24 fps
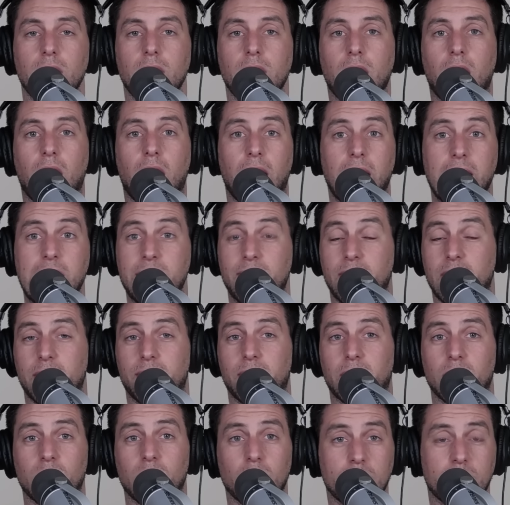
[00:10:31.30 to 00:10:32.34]
Uh, even if
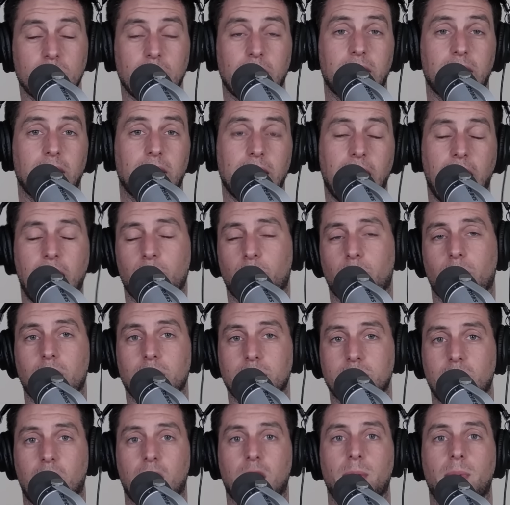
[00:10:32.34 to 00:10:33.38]
it looks like a guy we're going to
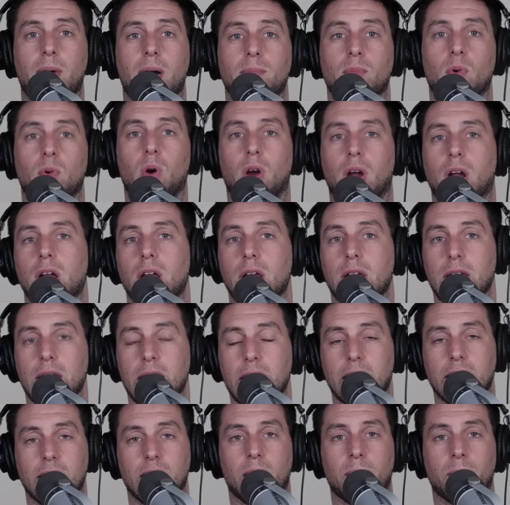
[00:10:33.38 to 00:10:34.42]
talk about more
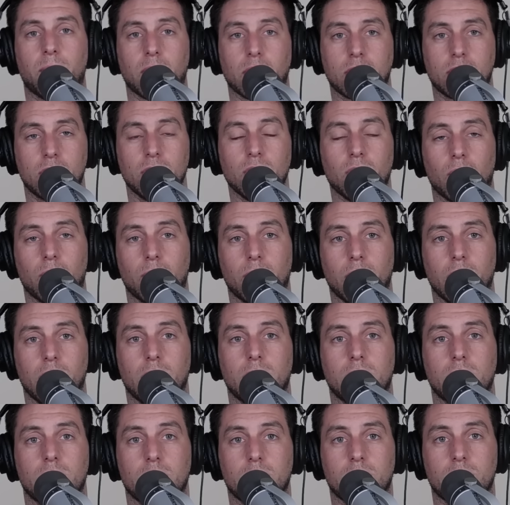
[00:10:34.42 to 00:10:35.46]
in number two.
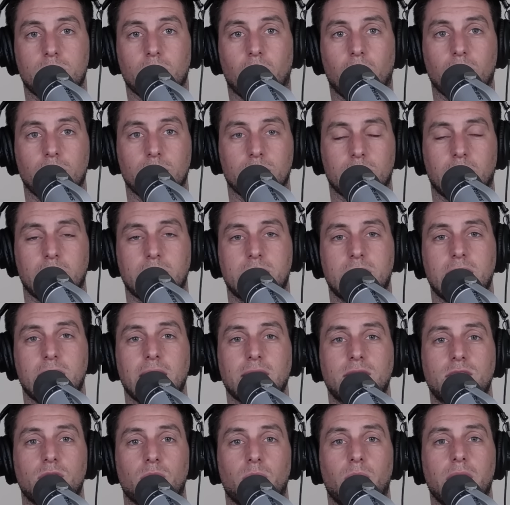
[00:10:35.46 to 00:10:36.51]
So let's get
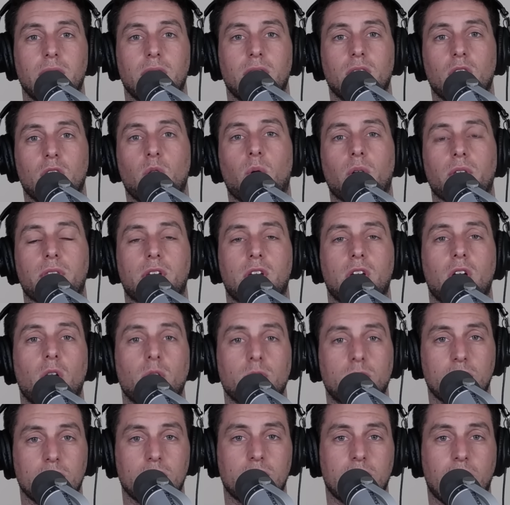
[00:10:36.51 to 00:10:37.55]
to it. Who are the
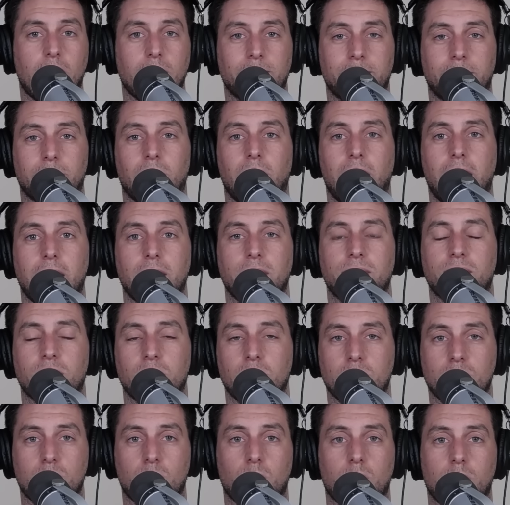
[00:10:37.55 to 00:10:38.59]
coaches at play for
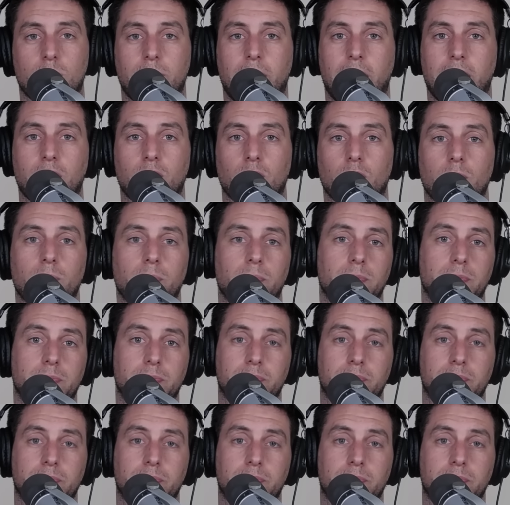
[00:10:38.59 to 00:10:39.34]
this quarterback group?